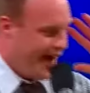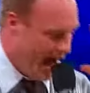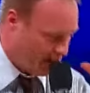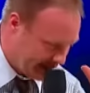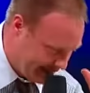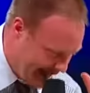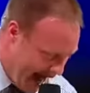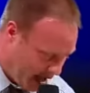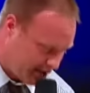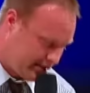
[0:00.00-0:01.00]
thousand
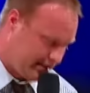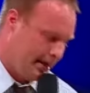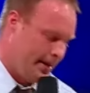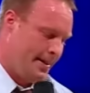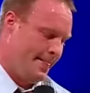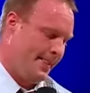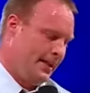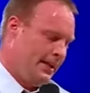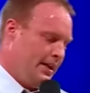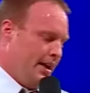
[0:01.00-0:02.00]
dollars.
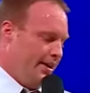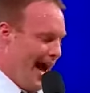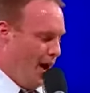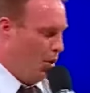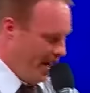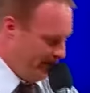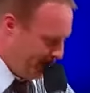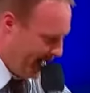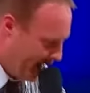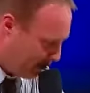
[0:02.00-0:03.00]
Not one
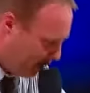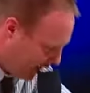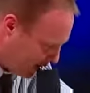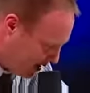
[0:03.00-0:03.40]
peanut brittle